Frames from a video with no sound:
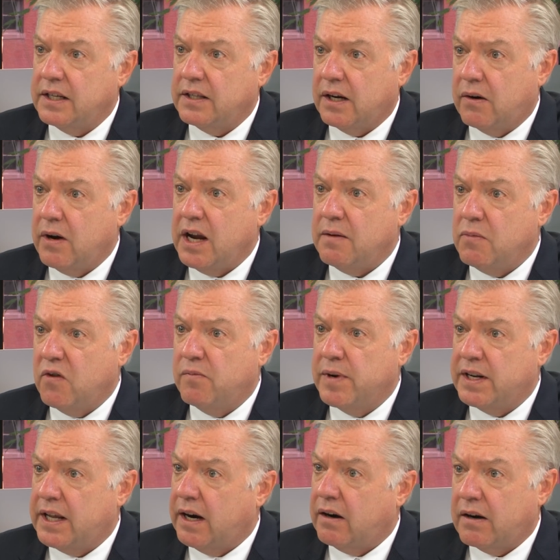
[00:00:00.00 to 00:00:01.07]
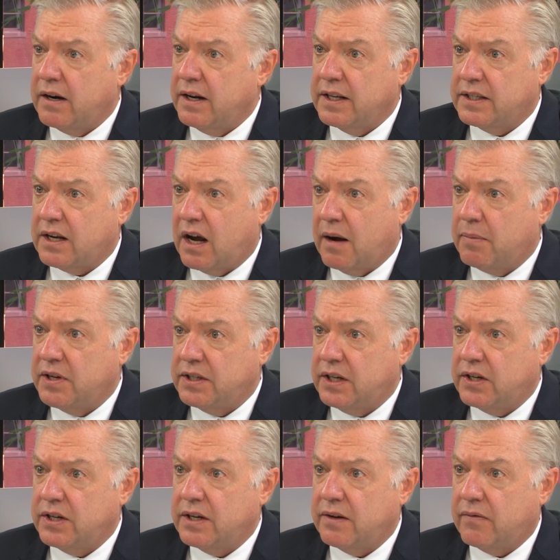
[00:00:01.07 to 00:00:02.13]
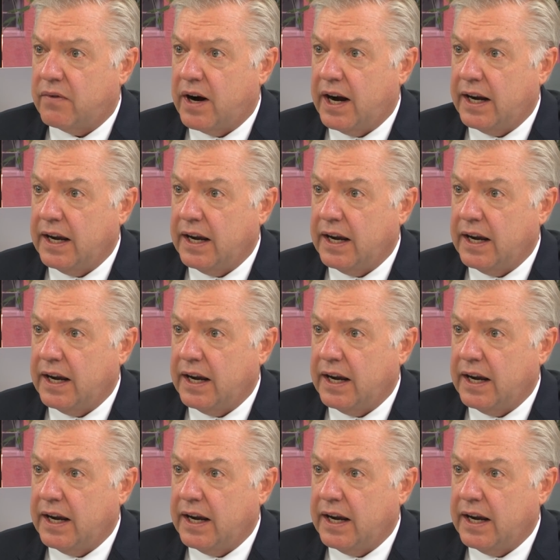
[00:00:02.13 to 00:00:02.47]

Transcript: the green movement there and its opposition to fracking.